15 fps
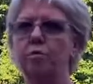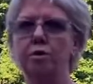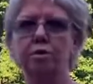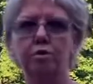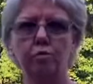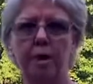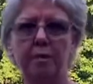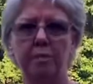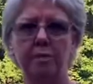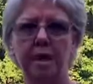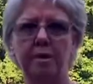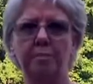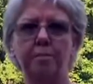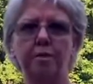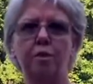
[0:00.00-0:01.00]
We're surrounded
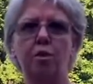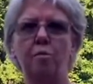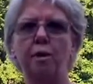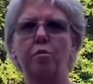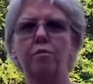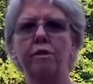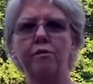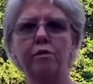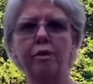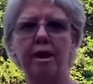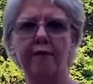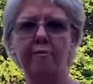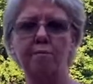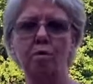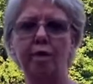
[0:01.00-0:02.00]
by the Potomac River,
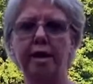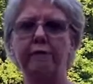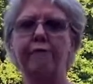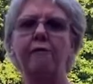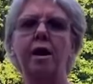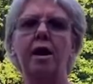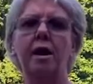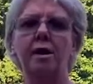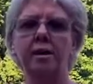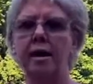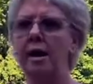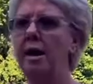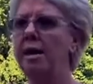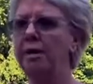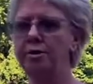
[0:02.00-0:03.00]
have morning fog.
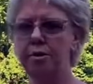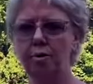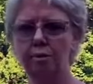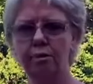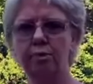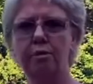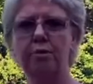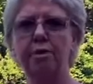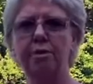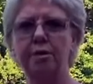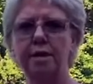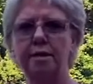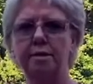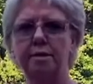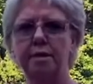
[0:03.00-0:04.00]
So those are
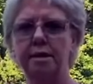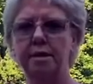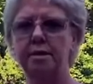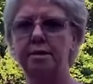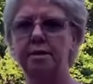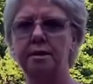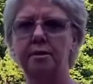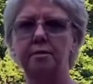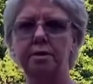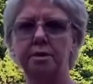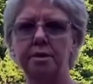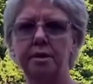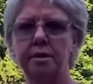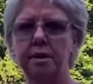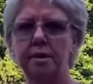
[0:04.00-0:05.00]
things to consider
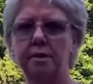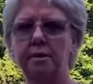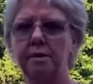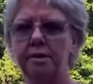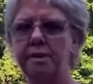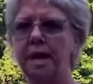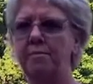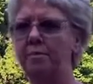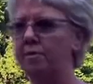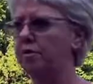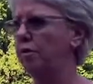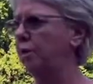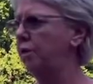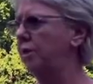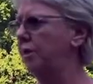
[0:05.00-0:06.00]
as the type of
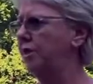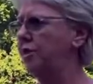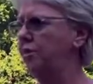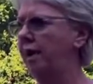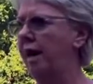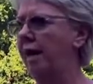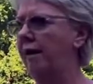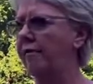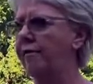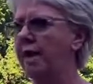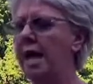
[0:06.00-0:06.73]
soil that you have.